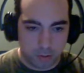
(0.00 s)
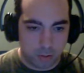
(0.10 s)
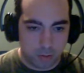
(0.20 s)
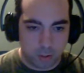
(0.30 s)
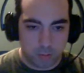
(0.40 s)

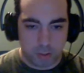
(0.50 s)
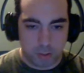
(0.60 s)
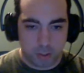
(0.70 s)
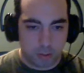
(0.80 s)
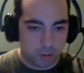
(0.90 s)

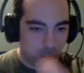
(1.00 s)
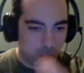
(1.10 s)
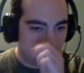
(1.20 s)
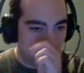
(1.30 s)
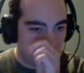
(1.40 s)
Amzi, you're the one
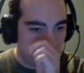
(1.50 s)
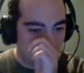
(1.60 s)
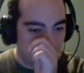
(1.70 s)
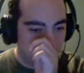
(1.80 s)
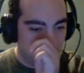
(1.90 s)
playing Liam,
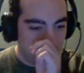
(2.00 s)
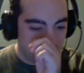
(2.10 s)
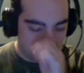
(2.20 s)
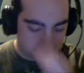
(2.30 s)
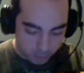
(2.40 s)
right? Let me
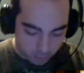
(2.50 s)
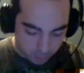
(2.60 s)
just make sure.